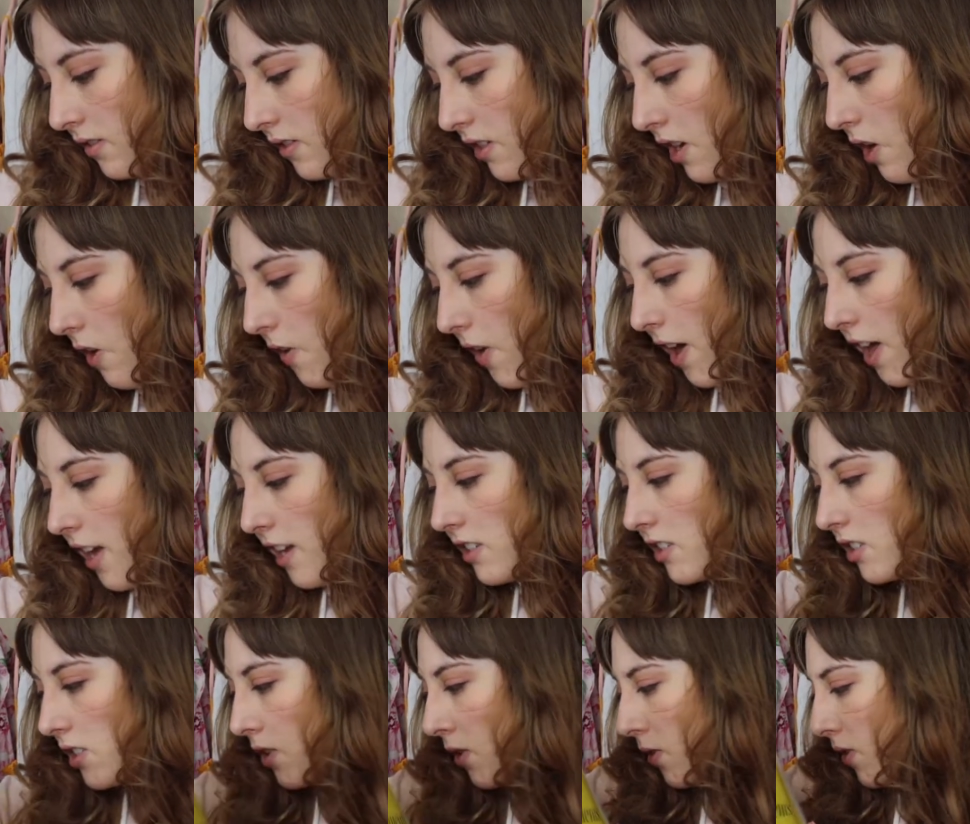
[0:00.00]
Okay,
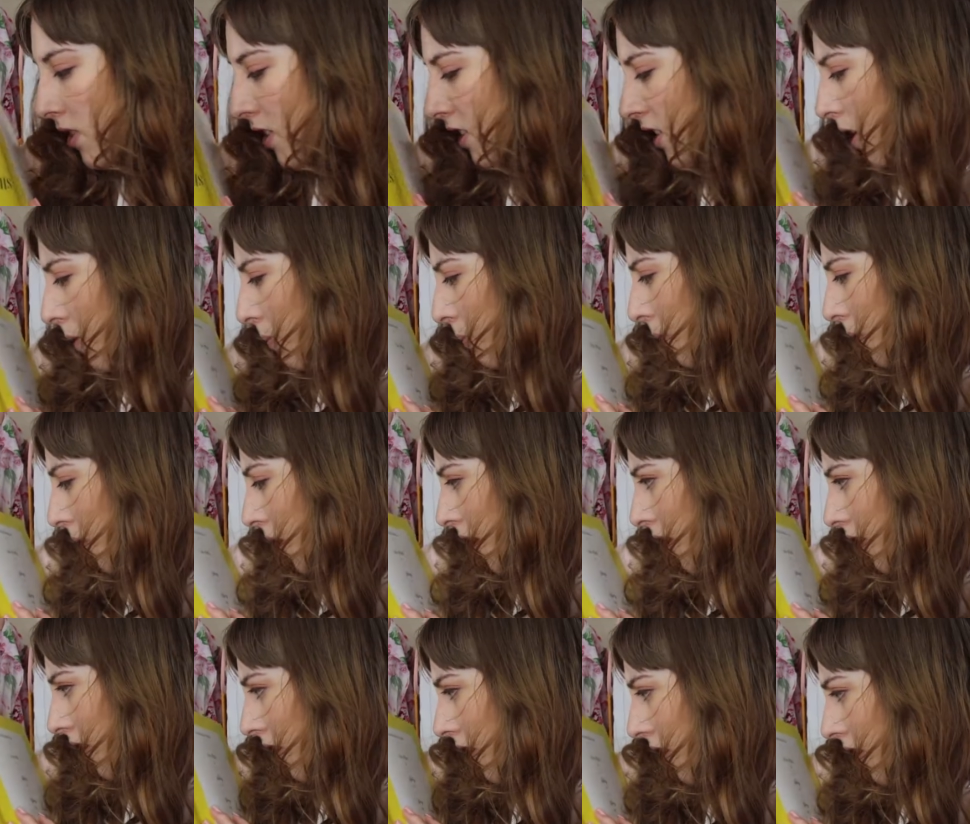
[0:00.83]
so it's
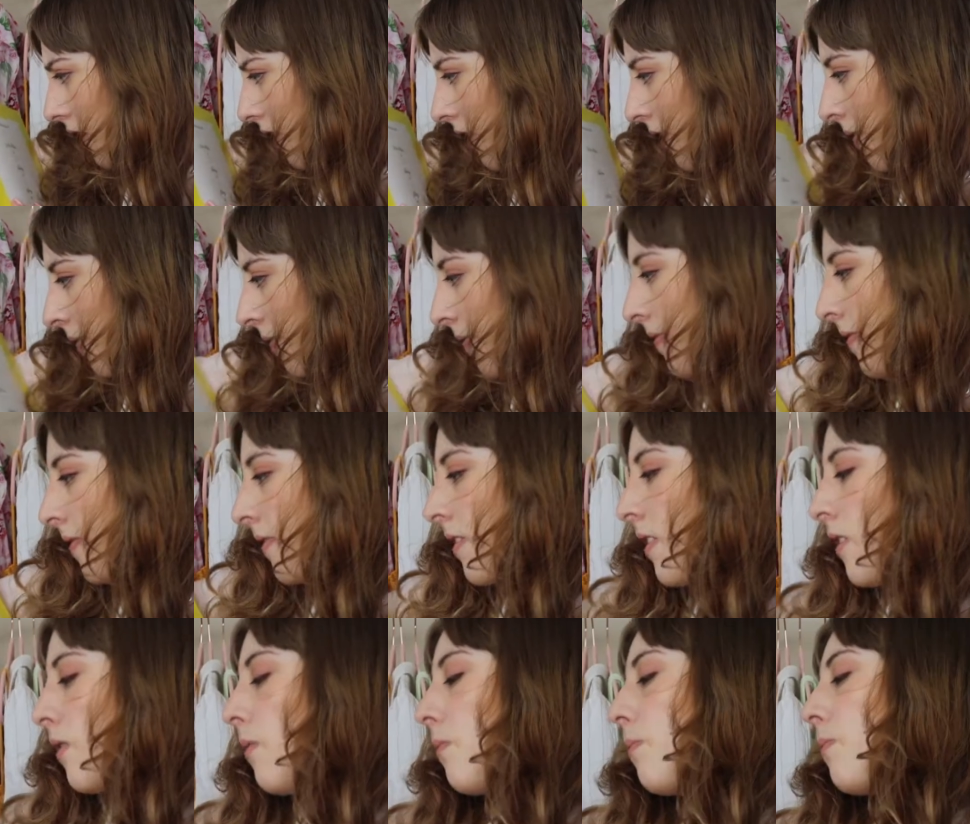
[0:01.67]
separated
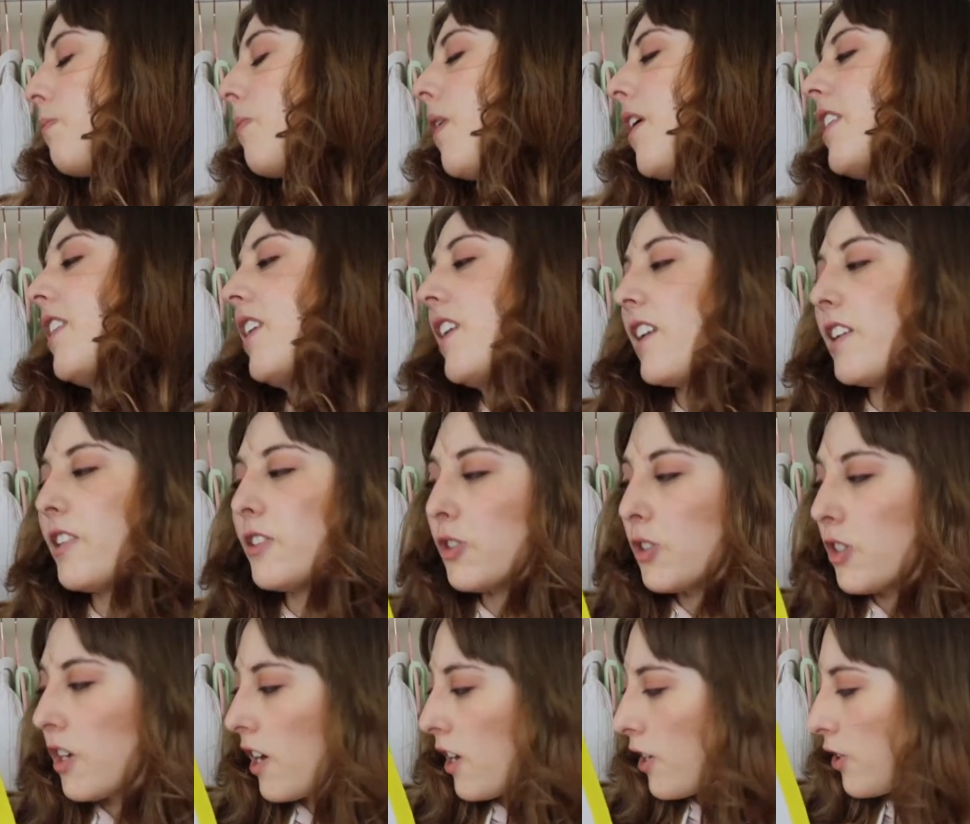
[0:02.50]
by the
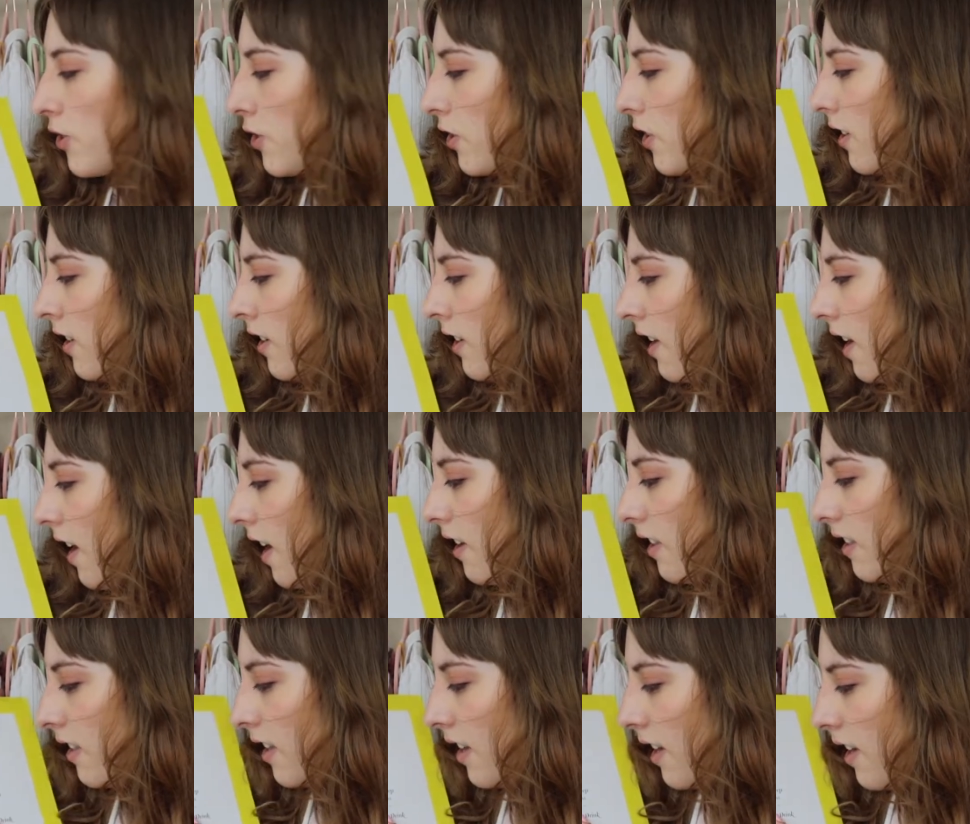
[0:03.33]
introduction,
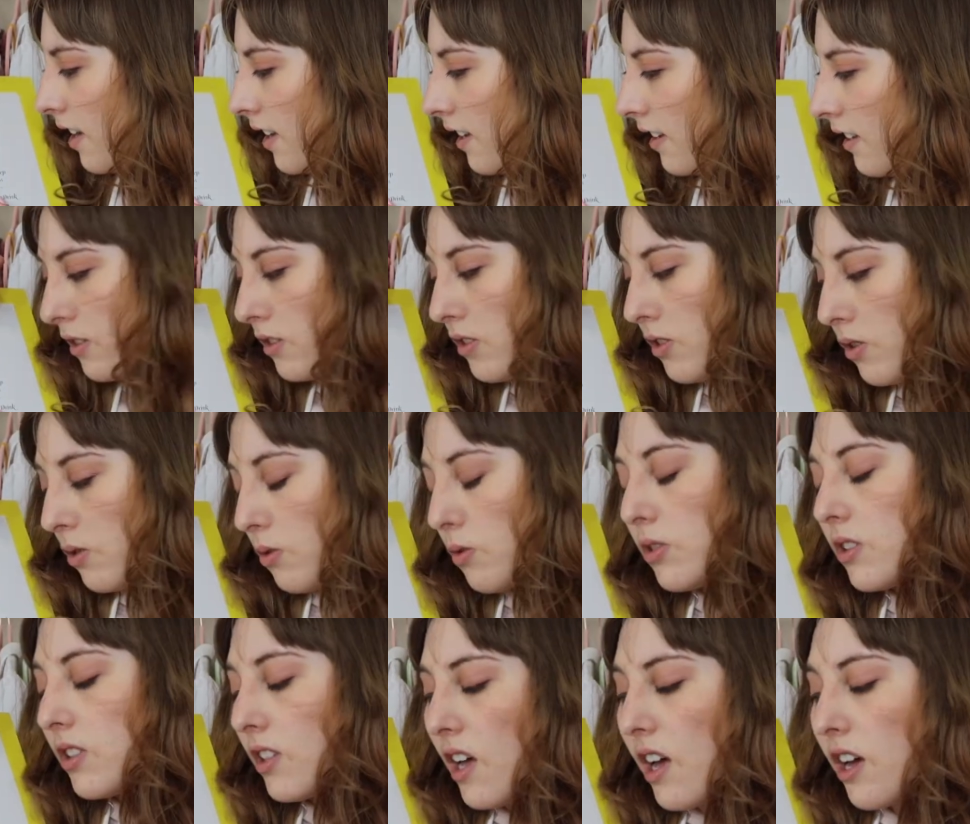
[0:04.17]
and then
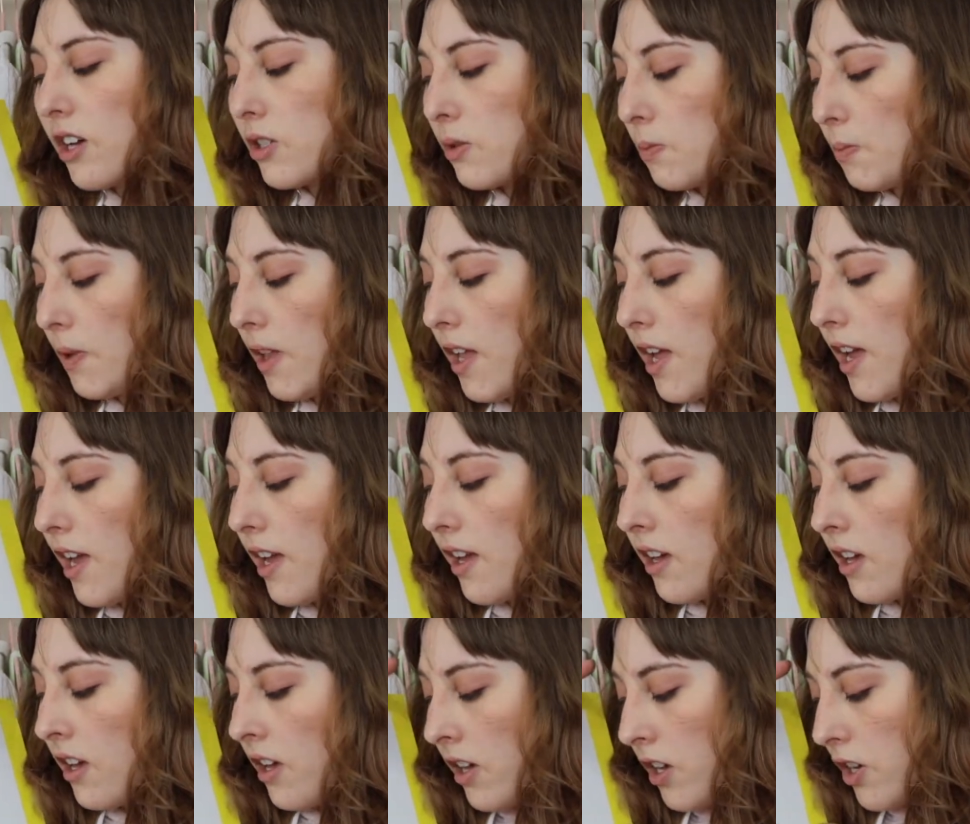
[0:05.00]

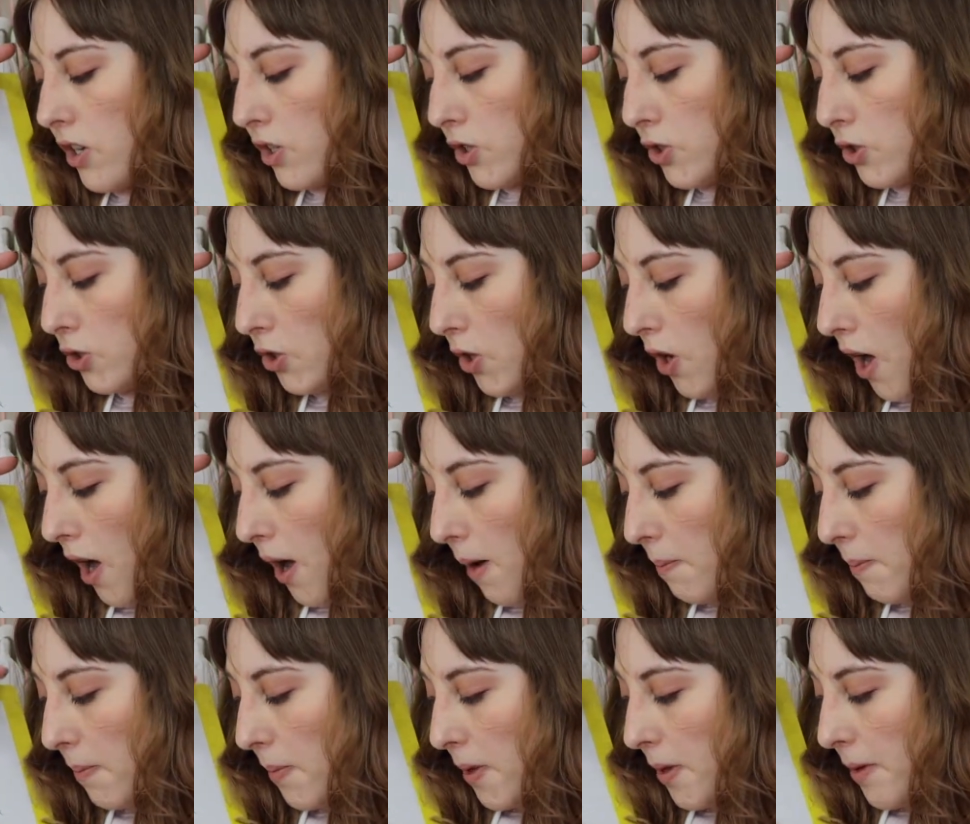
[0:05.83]
do/play,
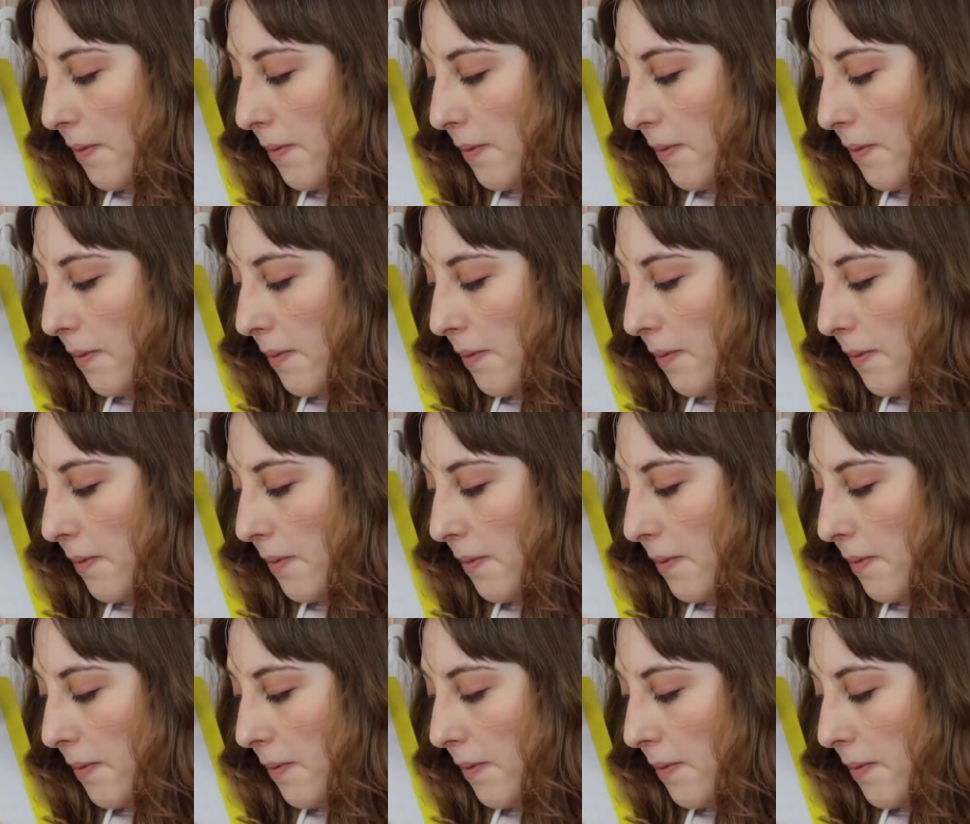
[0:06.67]
shop,